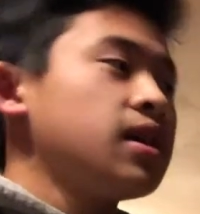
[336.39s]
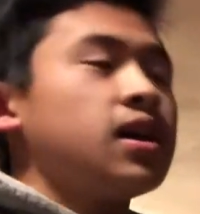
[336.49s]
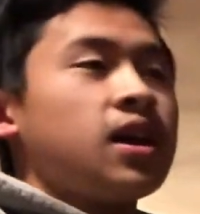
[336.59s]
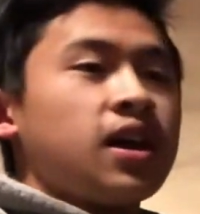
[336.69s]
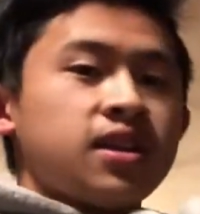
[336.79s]

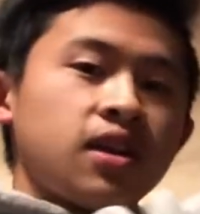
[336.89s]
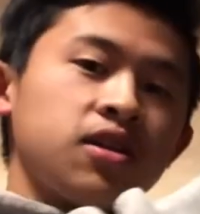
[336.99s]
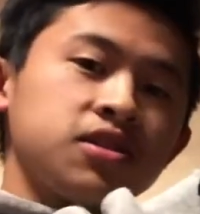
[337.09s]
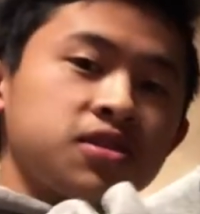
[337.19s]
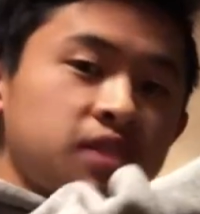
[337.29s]
and then I'll
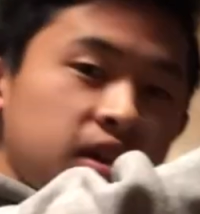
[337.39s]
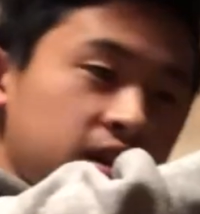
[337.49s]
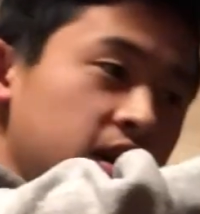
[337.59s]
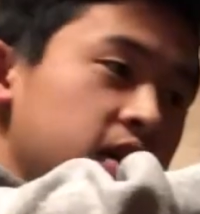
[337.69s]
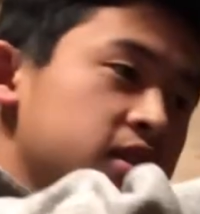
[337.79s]
just like
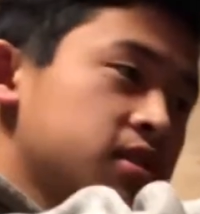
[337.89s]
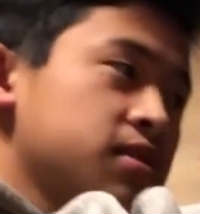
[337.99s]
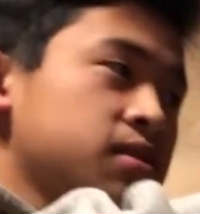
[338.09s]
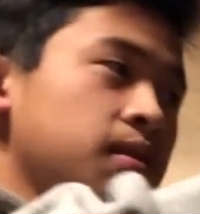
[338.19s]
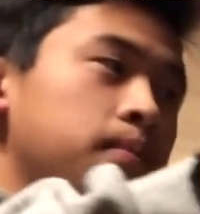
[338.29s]

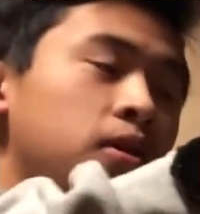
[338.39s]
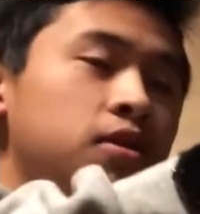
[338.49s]
pull